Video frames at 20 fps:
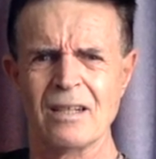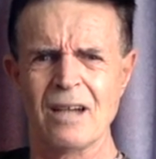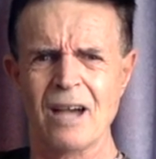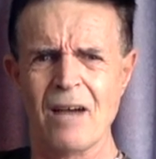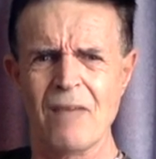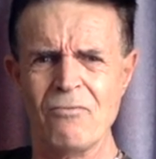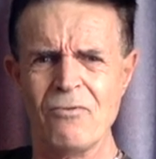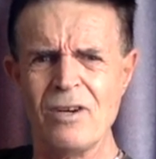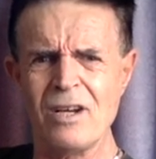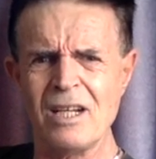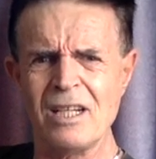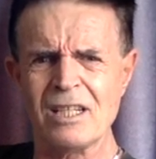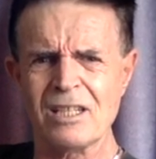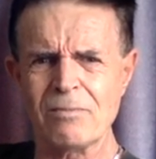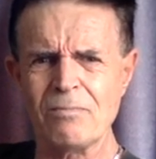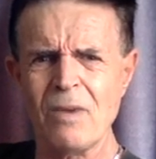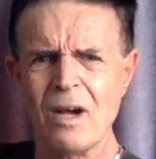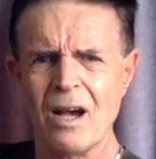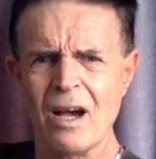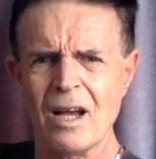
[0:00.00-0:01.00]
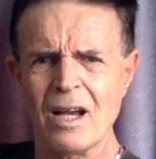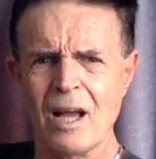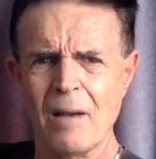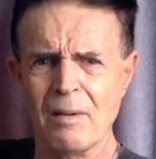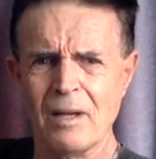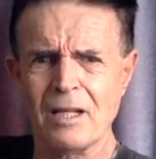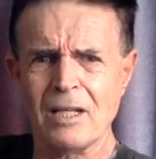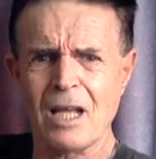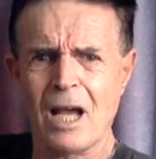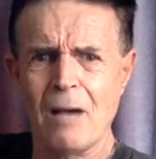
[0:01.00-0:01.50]
I'm really smart.
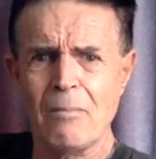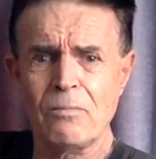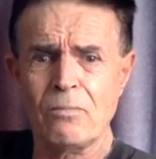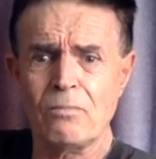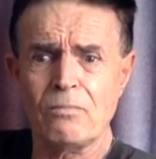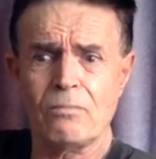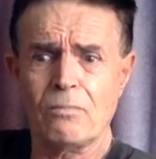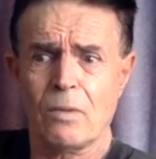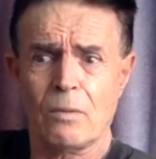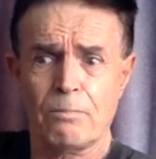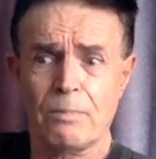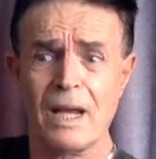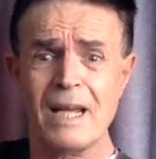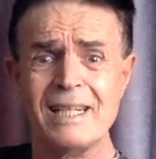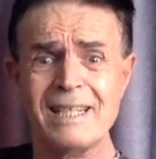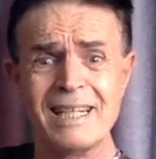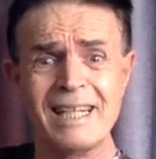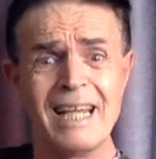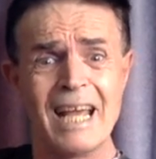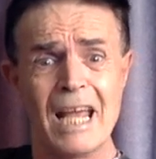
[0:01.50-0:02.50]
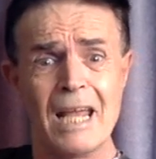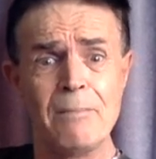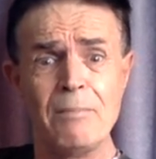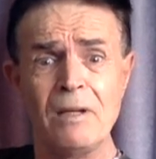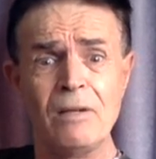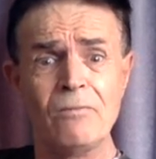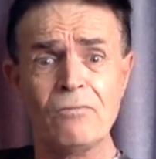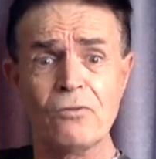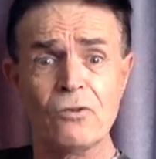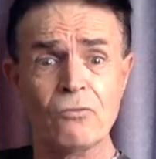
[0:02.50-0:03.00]
I'm basically aiming